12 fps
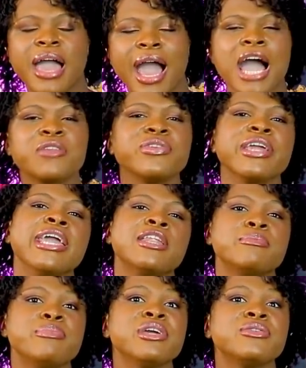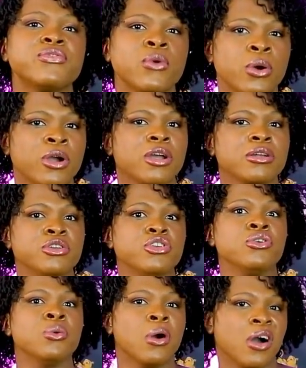advocate a bit for
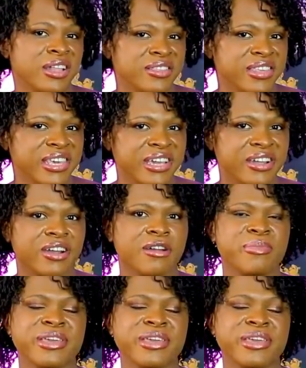nuance here,